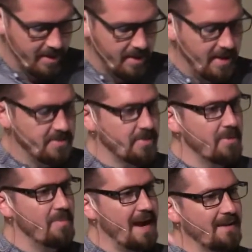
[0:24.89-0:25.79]
is
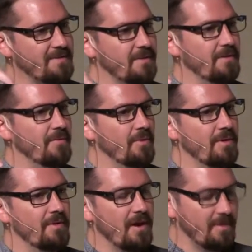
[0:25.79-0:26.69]
really back to one
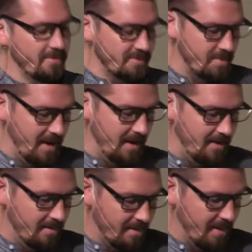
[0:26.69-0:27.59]
of the author's
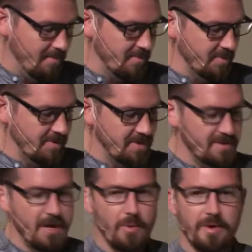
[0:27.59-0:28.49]
main themes, which is
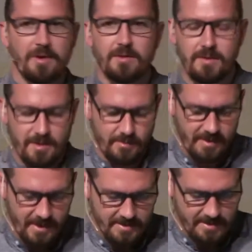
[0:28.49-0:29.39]
knowing. And we
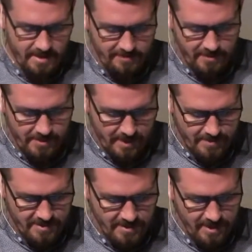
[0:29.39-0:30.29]
kind of said a few
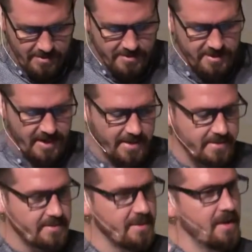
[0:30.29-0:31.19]
times the letter
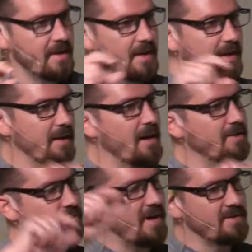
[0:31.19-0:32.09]
stands in
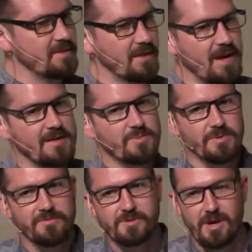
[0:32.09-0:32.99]
contrast to the Gospel
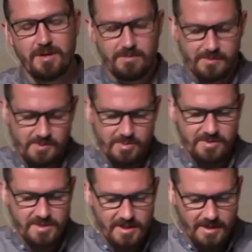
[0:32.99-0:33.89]
of John, which
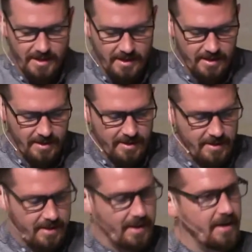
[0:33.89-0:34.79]
preceded it.
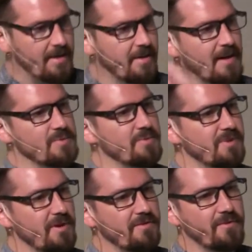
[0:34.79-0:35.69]
And the Gospel of
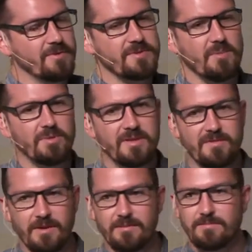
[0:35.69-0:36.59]
John is focused on believing.